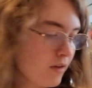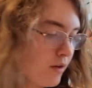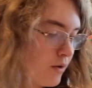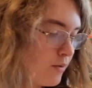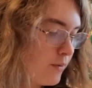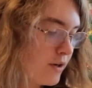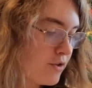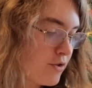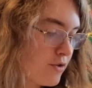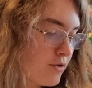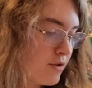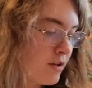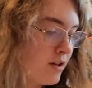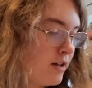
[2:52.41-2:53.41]

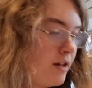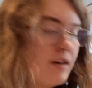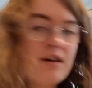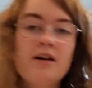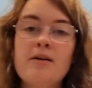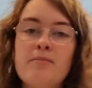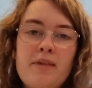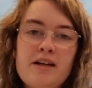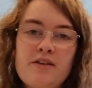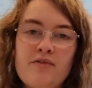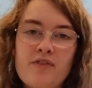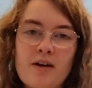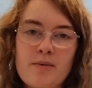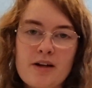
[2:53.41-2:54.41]
which made the
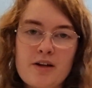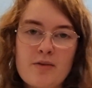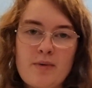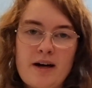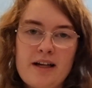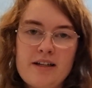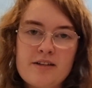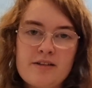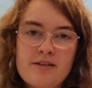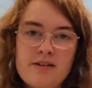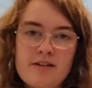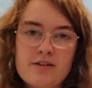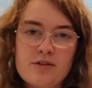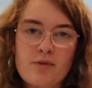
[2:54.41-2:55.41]
fabric quite
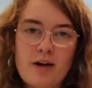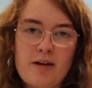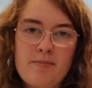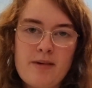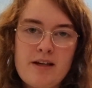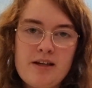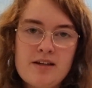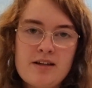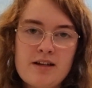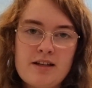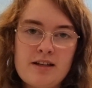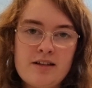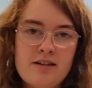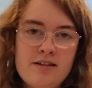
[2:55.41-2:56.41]
drapey
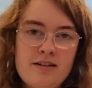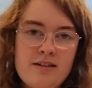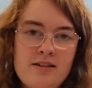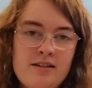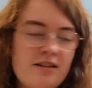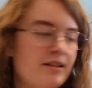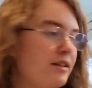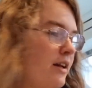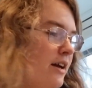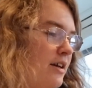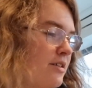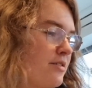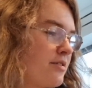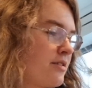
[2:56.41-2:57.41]
and
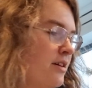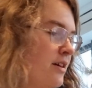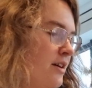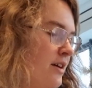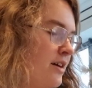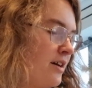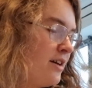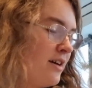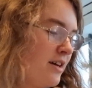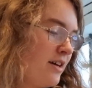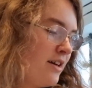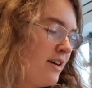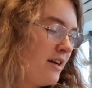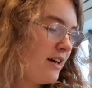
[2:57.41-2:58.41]
nice.
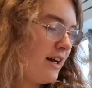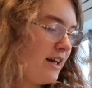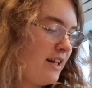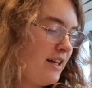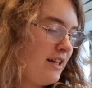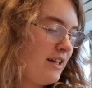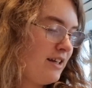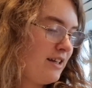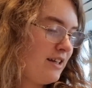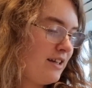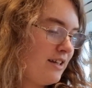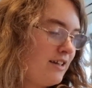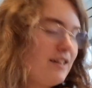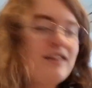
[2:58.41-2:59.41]
I
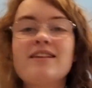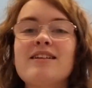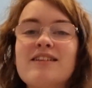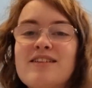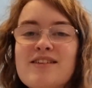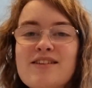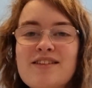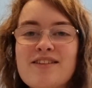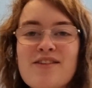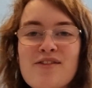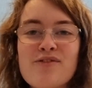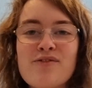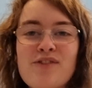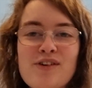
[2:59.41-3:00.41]

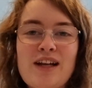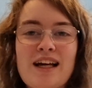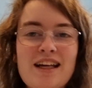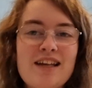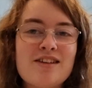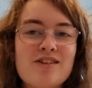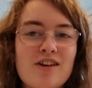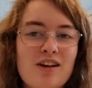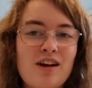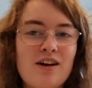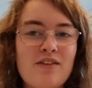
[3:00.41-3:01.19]
feel like he's gonna love